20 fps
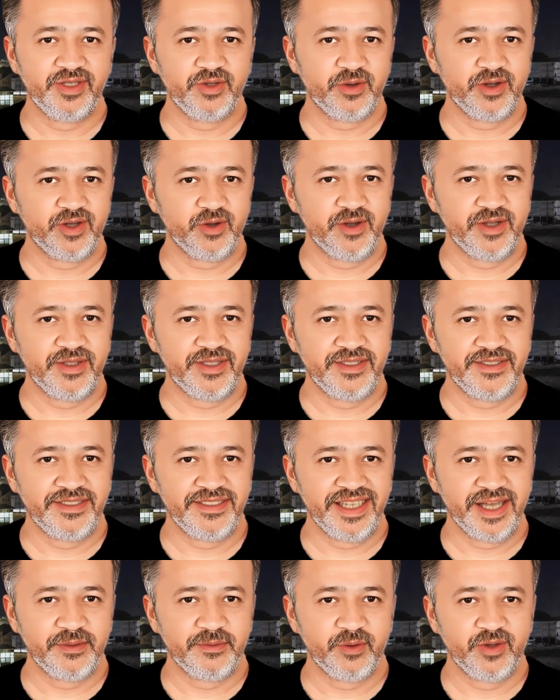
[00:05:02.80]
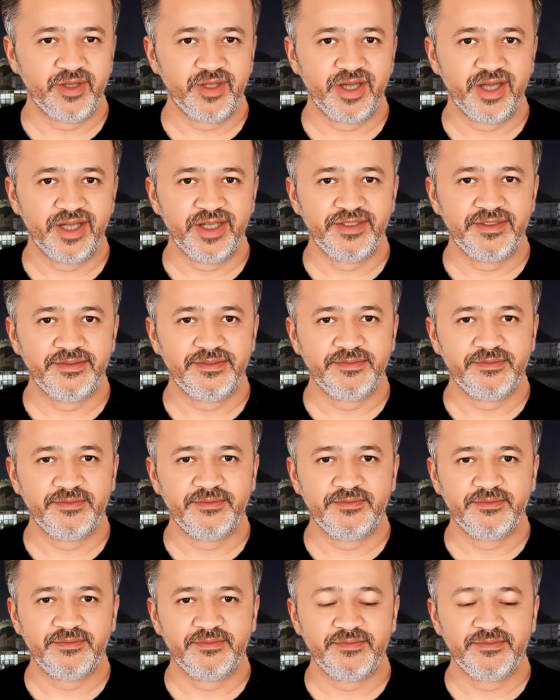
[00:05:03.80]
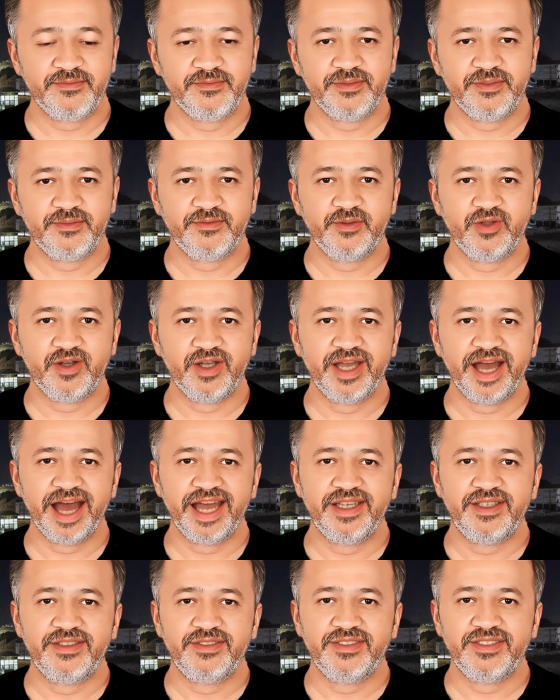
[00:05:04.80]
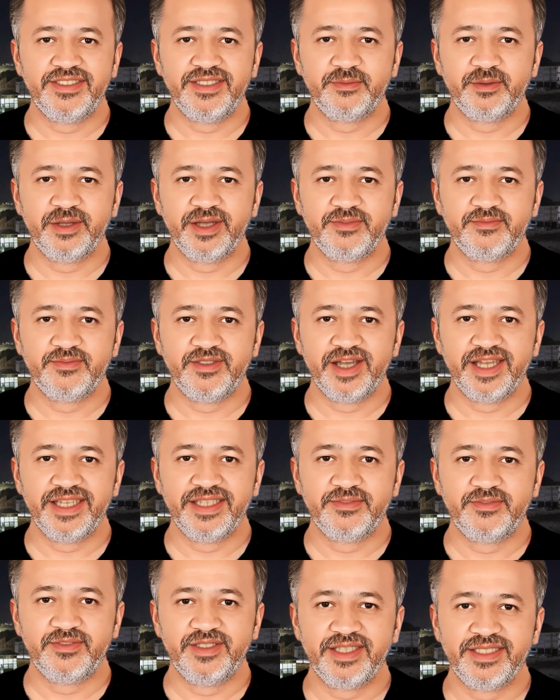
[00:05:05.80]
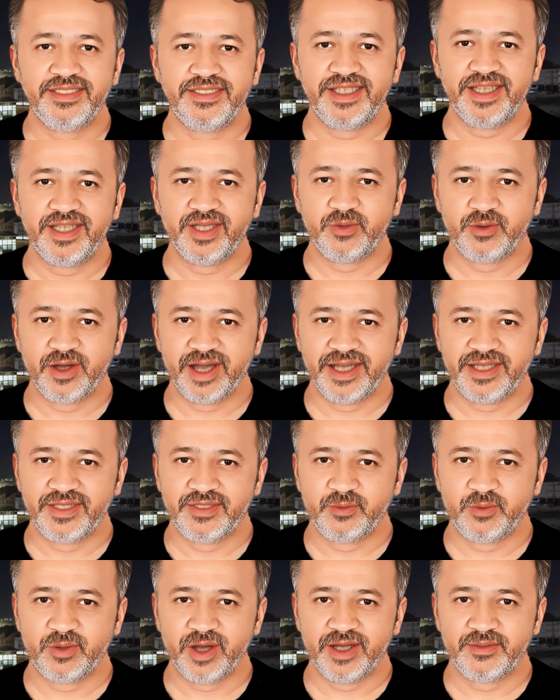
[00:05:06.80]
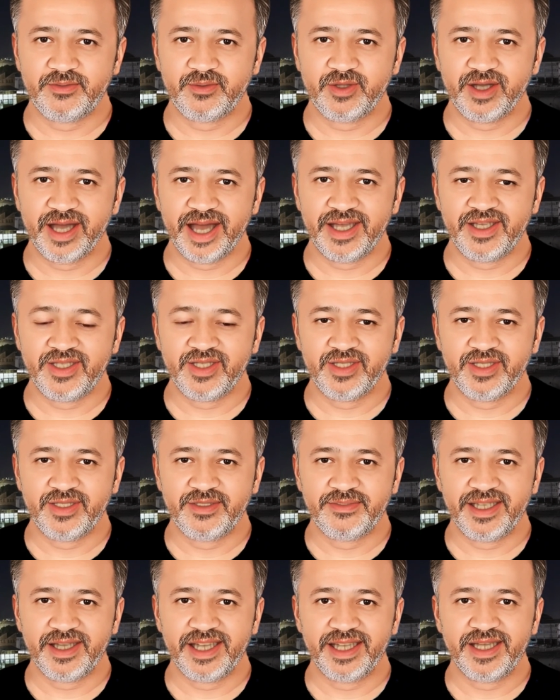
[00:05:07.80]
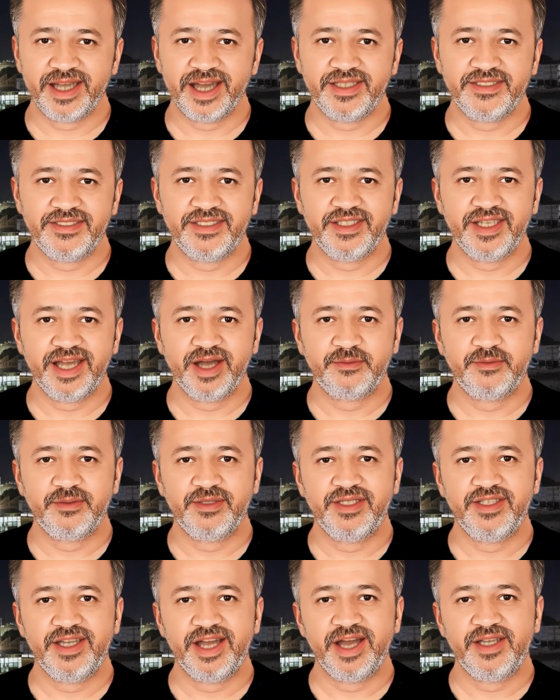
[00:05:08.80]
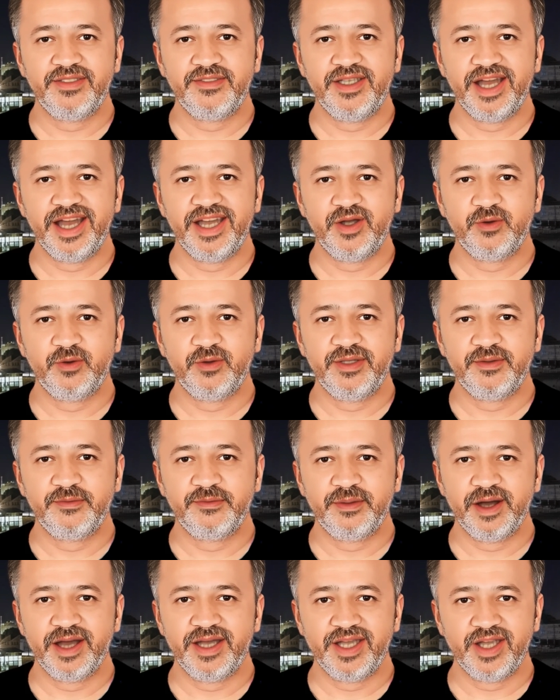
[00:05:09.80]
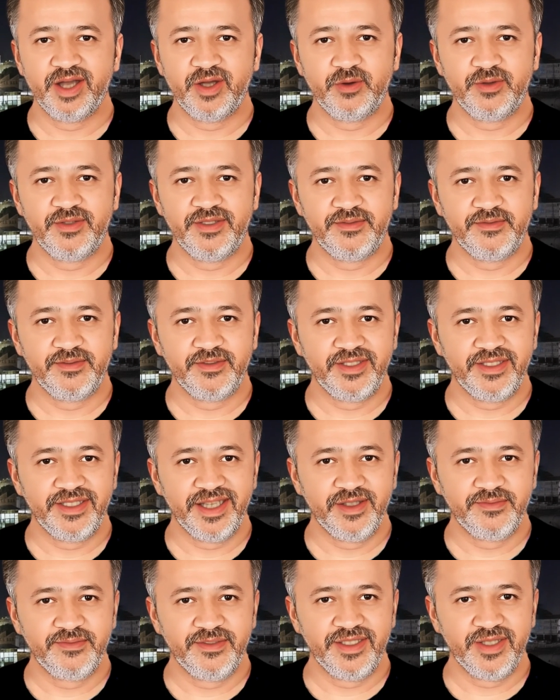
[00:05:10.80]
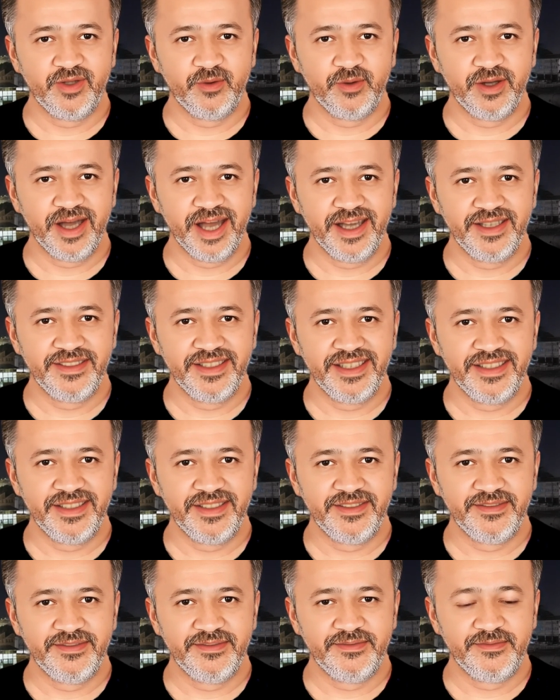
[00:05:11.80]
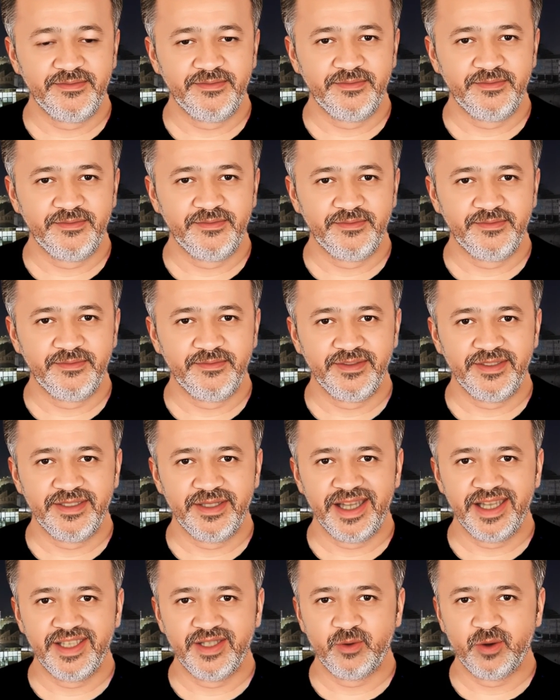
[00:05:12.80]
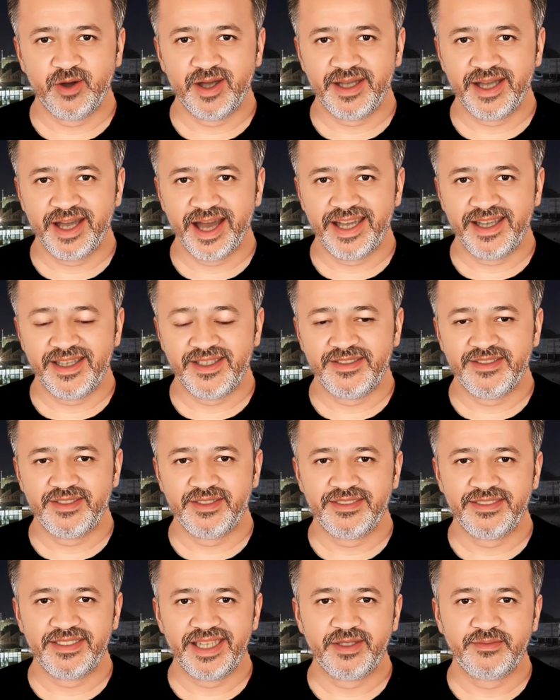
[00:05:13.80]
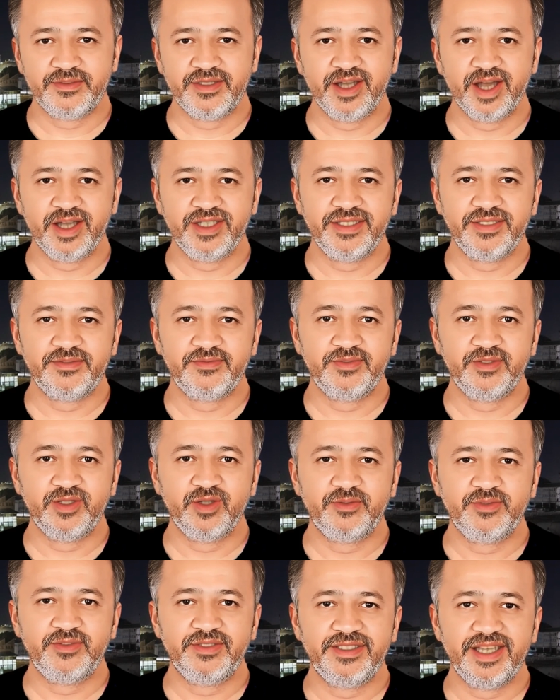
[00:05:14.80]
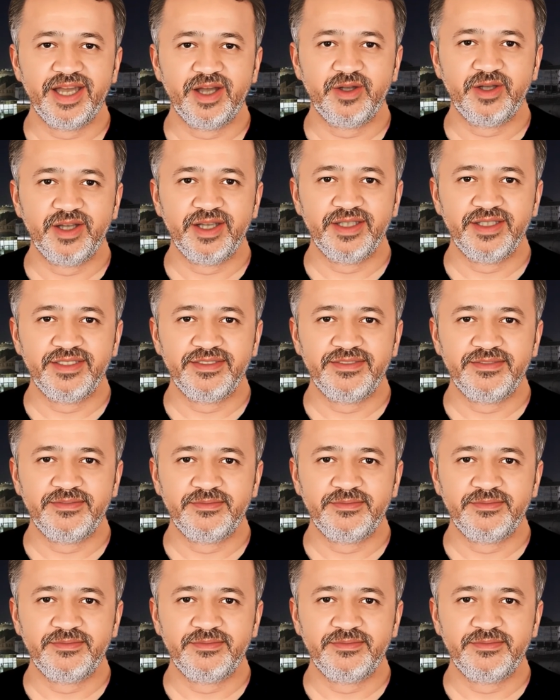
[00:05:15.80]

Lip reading: to increase the temperature. For a catalyst to be effective in accelerating the rate of reaction, it has to come into contact with the molecules of the stuff that's reacting. That's why catalysts have lots of surface area.